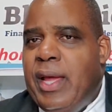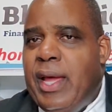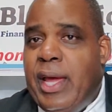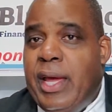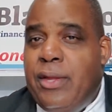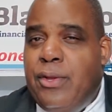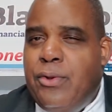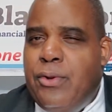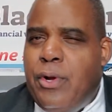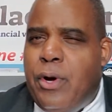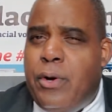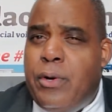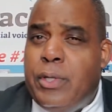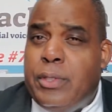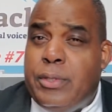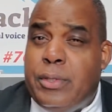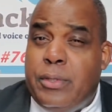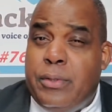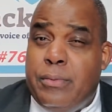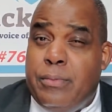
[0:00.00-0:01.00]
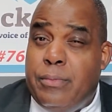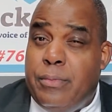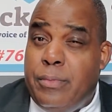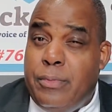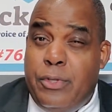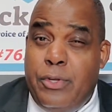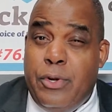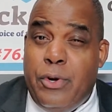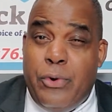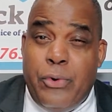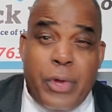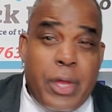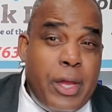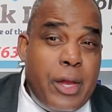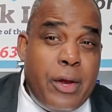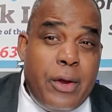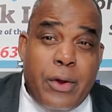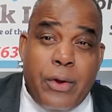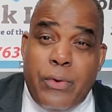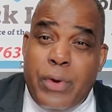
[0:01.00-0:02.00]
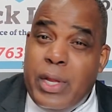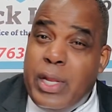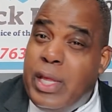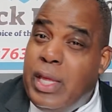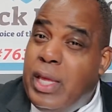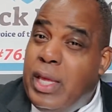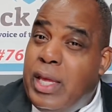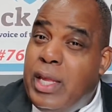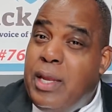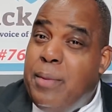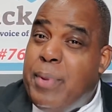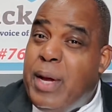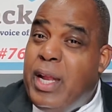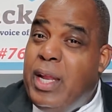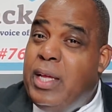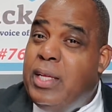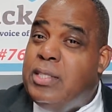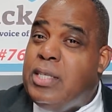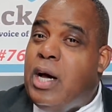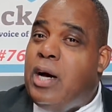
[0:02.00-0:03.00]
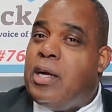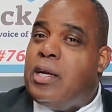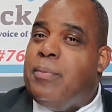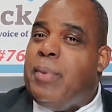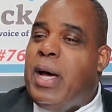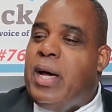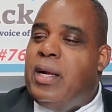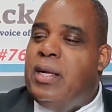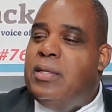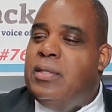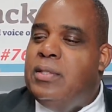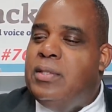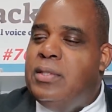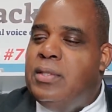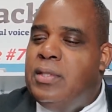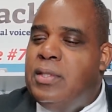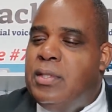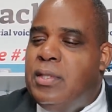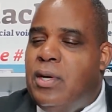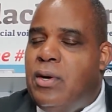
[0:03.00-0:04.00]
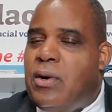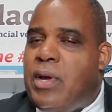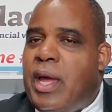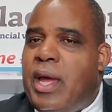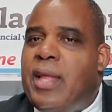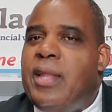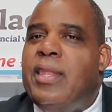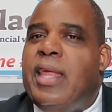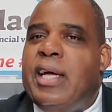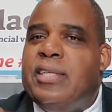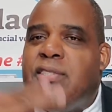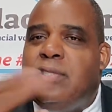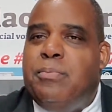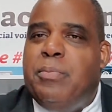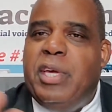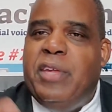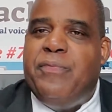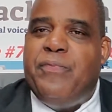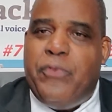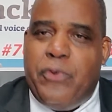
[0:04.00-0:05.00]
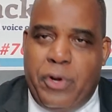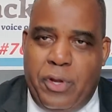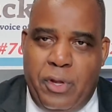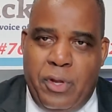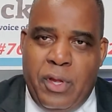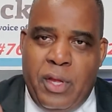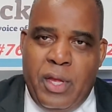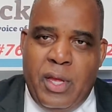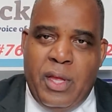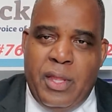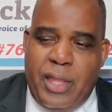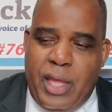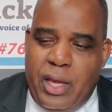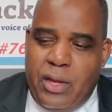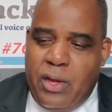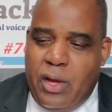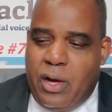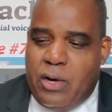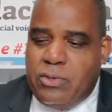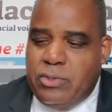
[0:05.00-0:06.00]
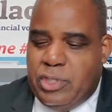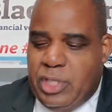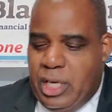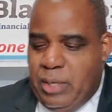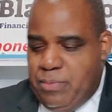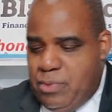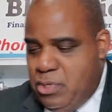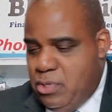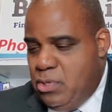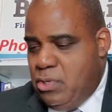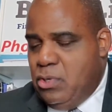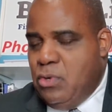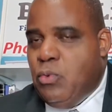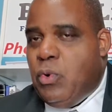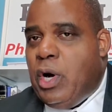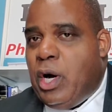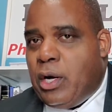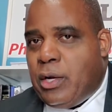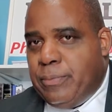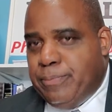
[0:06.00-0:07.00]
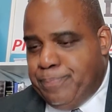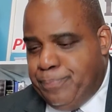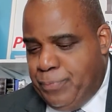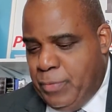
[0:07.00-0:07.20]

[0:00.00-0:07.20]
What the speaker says: And you notice you don't hear really anybody talking about it. Okay, that's meat for you. Thank you, Uncle James. You're welcome.